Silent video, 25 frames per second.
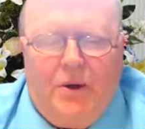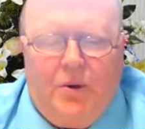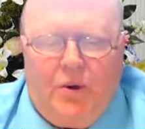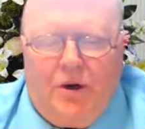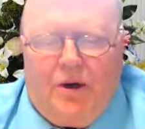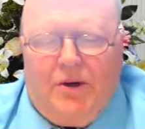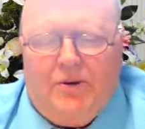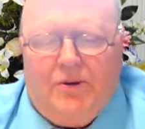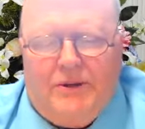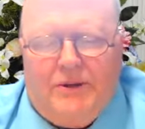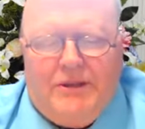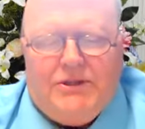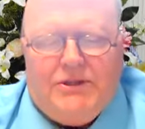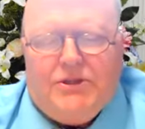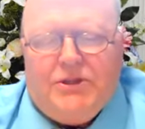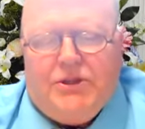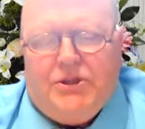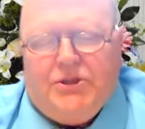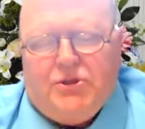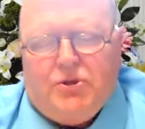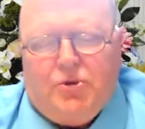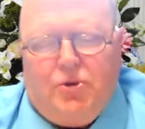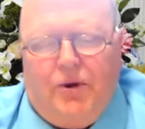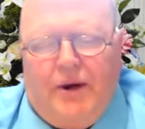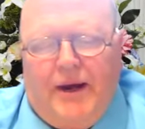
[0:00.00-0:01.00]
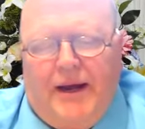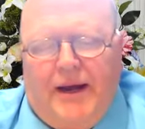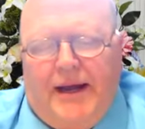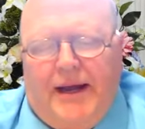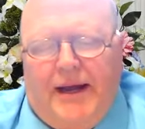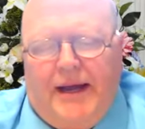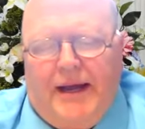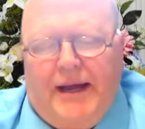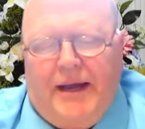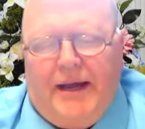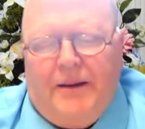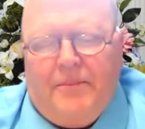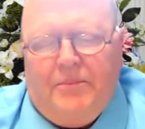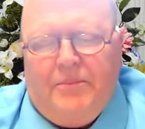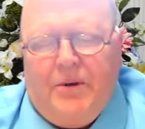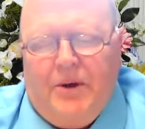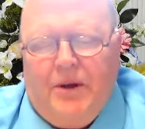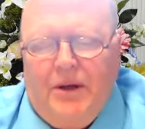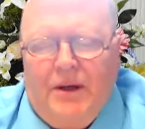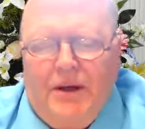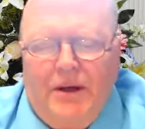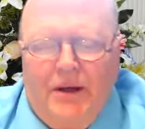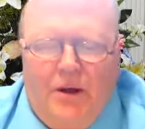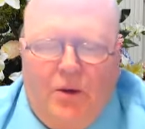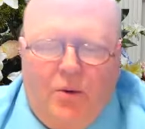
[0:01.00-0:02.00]
Where is the scribe?
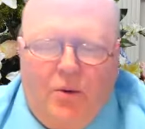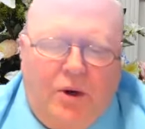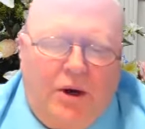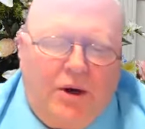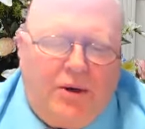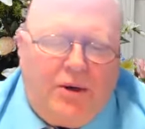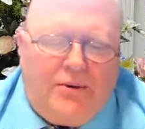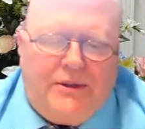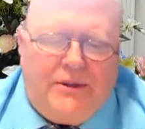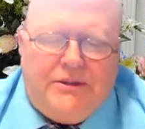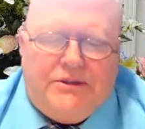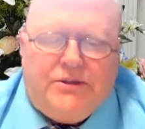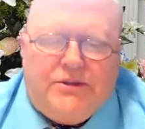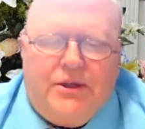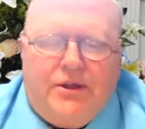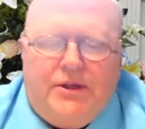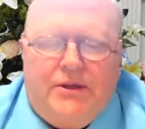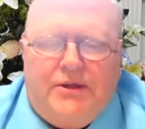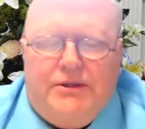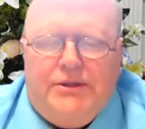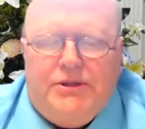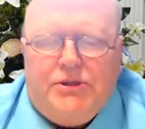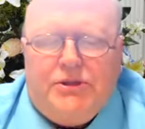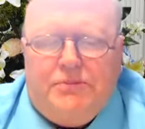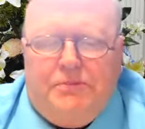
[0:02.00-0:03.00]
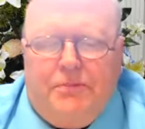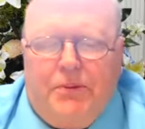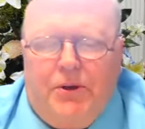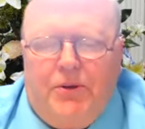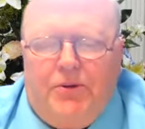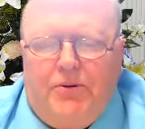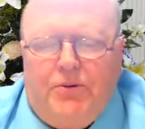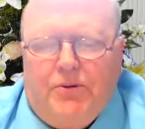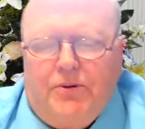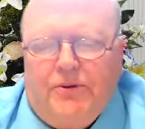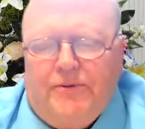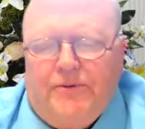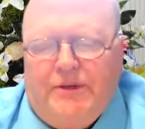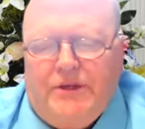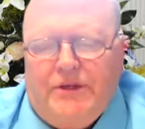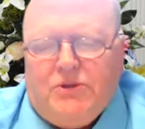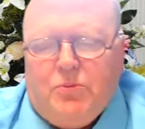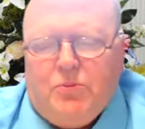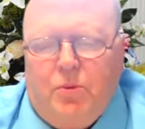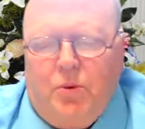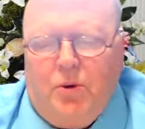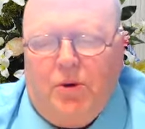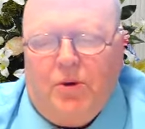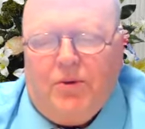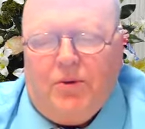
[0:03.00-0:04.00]
Where is the disputer of
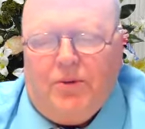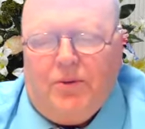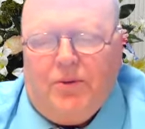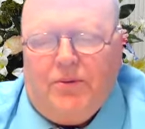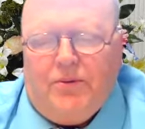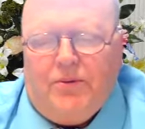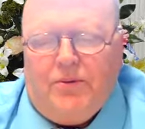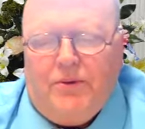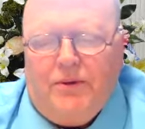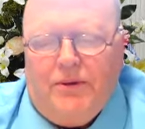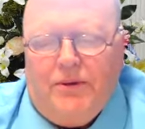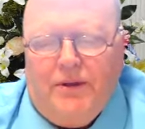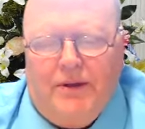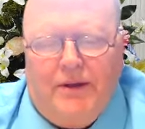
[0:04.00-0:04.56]
this world?